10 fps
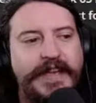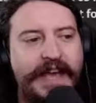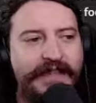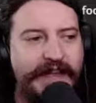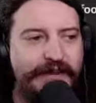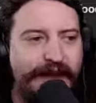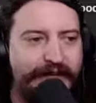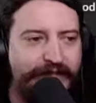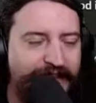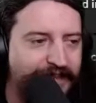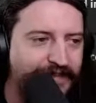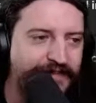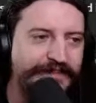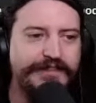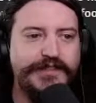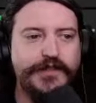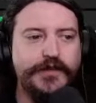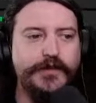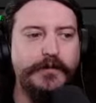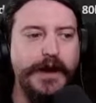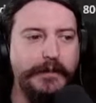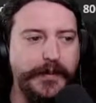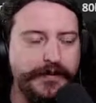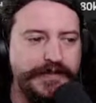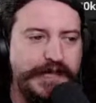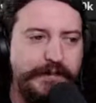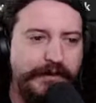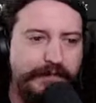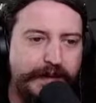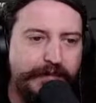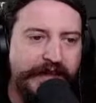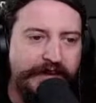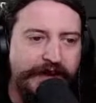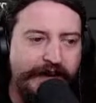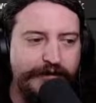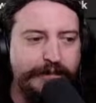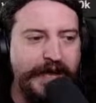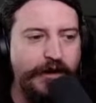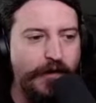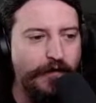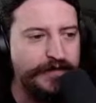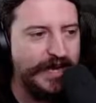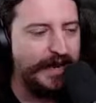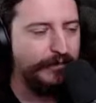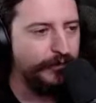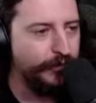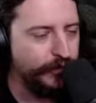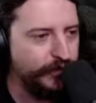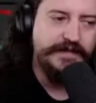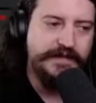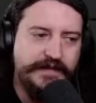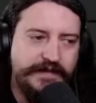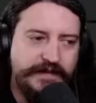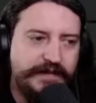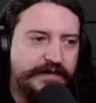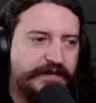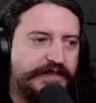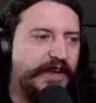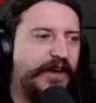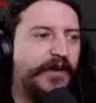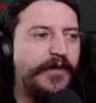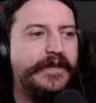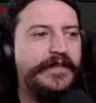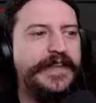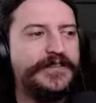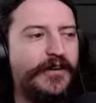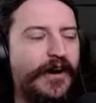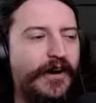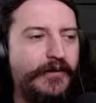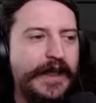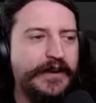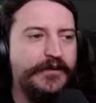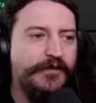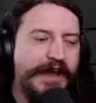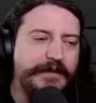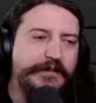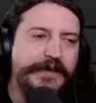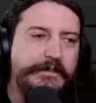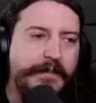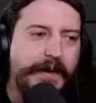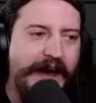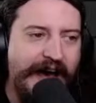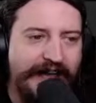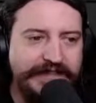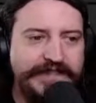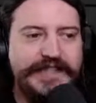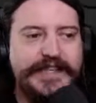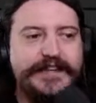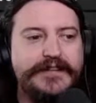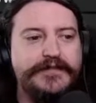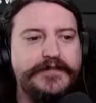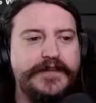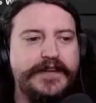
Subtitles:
And then you have this to boost the number of people that are covered by overtime rules. So these are all incredibly positive